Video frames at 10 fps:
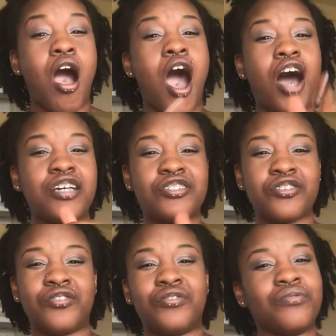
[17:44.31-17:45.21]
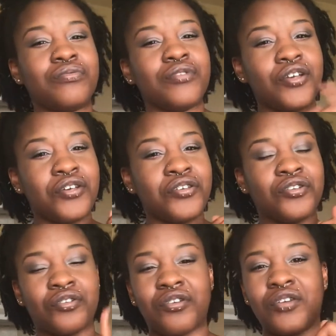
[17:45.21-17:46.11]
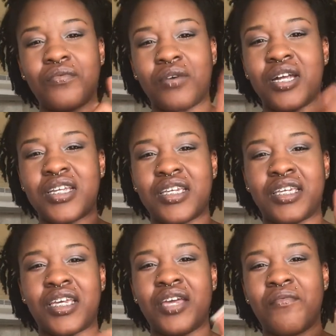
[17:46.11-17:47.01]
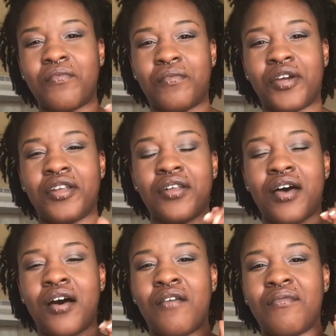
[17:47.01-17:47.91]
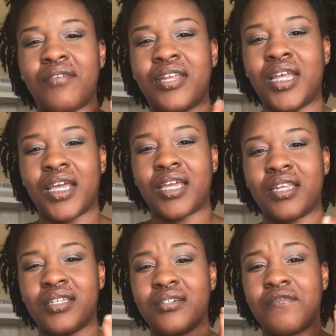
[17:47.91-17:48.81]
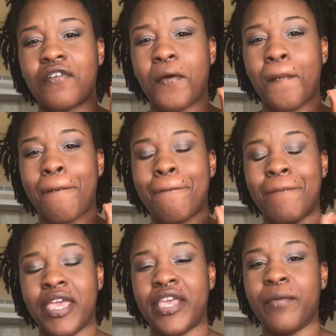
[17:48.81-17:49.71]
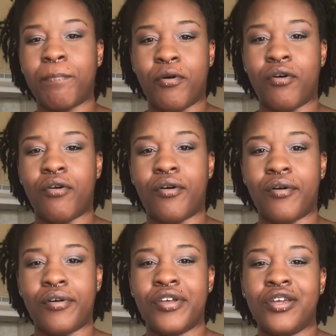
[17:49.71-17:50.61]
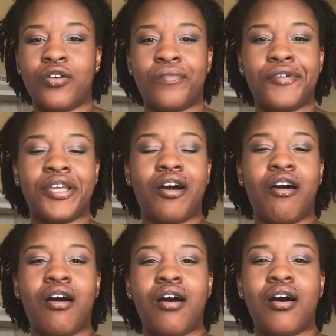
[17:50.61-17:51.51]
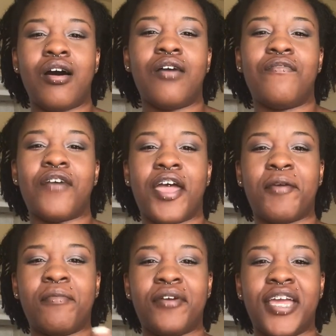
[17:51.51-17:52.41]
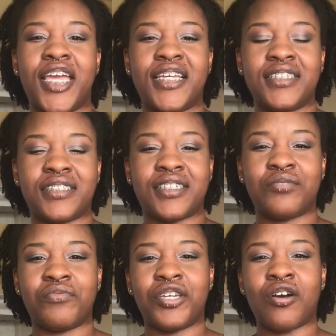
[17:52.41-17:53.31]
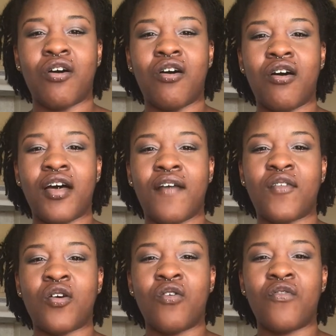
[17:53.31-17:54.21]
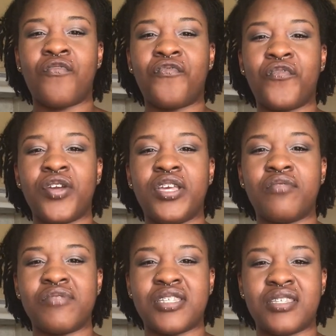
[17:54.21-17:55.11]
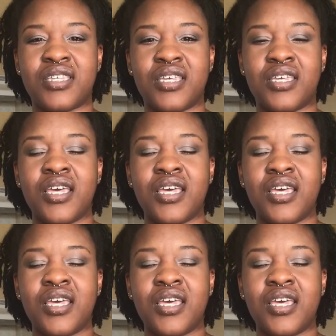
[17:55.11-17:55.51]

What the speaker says: Also, you're going to want to get rid of negative people. We all vibrate. We all have our own frequency.